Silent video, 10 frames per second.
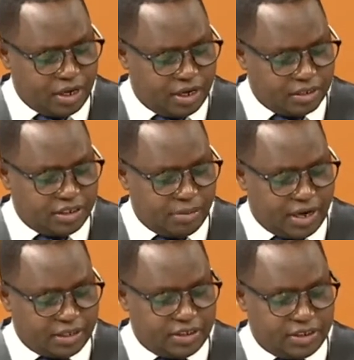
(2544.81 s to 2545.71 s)

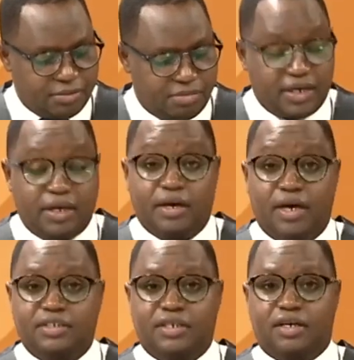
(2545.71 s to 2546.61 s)
Sibert
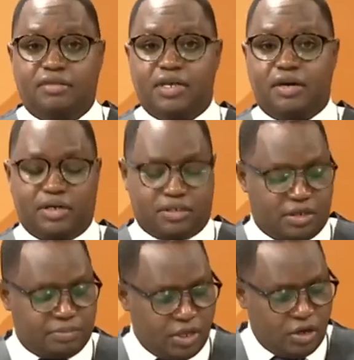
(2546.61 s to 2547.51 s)
Mandega, Executive Director